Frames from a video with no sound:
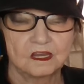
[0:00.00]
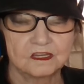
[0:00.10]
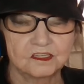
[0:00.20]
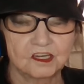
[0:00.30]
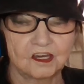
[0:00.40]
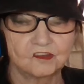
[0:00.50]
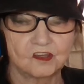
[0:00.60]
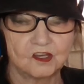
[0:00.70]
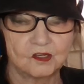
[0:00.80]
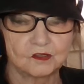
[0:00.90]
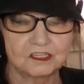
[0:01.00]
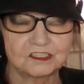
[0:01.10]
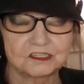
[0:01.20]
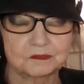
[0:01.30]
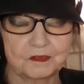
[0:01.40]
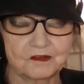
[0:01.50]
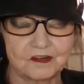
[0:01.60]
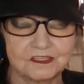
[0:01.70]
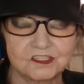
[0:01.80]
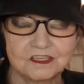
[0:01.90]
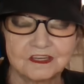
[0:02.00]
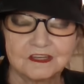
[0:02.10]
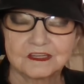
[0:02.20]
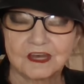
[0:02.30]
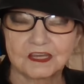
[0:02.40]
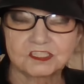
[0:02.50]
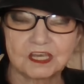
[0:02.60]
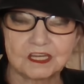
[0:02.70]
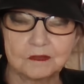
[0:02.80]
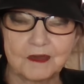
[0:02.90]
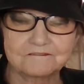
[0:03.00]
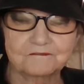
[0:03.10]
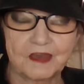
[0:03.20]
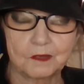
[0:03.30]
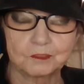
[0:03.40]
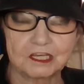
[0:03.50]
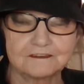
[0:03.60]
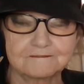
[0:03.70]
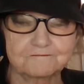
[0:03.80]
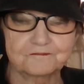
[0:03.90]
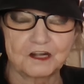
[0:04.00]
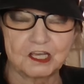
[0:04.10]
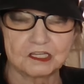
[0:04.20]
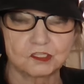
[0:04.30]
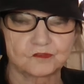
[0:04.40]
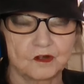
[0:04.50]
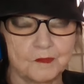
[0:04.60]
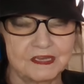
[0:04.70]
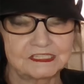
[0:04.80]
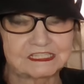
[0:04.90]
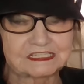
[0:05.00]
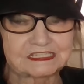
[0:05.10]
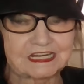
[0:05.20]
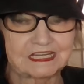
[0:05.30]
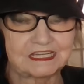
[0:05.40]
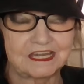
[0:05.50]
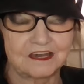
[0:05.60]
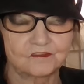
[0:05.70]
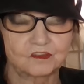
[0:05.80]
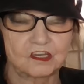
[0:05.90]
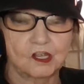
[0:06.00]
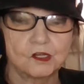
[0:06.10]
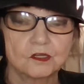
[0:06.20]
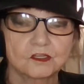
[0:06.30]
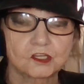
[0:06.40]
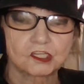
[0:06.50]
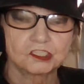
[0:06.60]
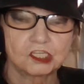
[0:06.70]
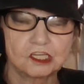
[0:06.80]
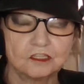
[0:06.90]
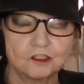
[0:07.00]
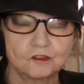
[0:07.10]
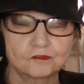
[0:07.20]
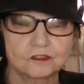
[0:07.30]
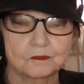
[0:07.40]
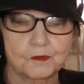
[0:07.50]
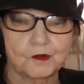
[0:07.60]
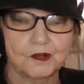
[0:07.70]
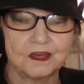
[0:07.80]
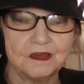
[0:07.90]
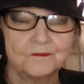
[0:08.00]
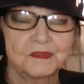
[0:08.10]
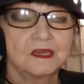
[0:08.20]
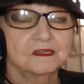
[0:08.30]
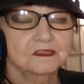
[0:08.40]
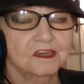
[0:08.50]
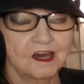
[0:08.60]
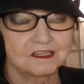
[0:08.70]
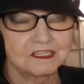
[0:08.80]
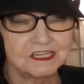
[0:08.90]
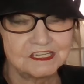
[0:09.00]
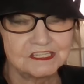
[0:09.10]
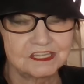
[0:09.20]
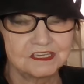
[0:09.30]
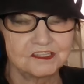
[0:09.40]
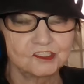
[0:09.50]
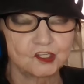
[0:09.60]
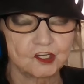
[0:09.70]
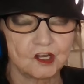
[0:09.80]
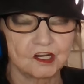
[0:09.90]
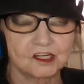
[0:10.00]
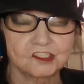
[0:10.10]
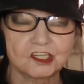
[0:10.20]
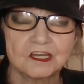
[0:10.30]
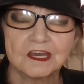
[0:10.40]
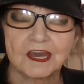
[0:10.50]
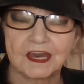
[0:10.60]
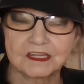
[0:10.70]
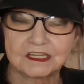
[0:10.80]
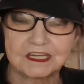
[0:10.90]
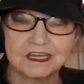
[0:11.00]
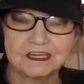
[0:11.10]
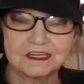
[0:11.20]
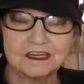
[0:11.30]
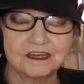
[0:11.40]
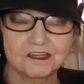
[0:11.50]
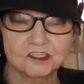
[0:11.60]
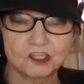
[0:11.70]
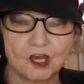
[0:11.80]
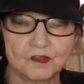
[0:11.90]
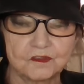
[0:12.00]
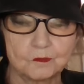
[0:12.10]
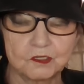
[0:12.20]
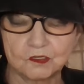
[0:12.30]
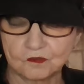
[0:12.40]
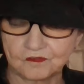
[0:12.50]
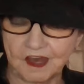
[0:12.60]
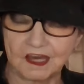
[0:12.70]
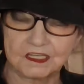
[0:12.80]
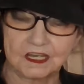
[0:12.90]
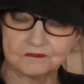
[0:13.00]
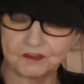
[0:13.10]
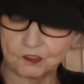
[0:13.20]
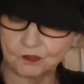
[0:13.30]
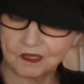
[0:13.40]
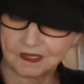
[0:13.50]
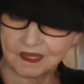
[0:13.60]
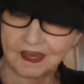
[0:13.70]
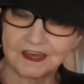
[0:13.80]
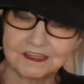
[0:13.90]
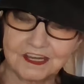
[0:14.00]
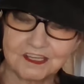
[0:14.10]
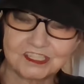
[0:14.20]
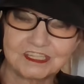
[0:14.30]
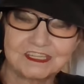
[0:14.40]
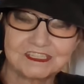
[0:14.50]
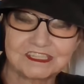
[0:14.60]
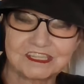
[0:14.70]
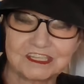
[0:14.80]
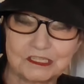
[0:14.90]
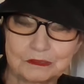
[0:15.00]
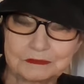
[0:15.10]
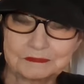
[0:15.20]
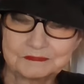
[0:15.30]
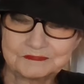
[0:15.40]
and God the Holy Spirit. I say to my family and friends, remain steady out there, continue to pray, God is in charge and He is on the move. I love you, and I'll see you soon.